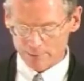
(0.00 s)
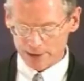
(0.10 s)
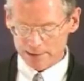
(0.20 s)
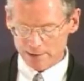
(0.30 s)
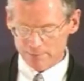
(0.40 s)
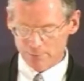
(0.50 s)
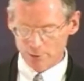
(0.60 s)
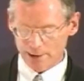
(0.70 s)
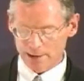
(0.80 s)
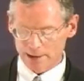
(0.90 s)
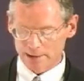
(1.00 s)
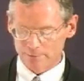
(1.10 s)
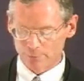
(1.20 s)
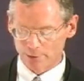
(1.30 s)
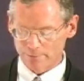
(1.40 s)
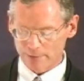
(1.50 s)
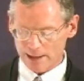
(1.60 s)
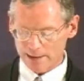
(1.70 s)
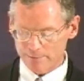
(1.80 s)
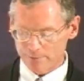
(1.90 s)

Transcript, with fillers: 1940 to 1945,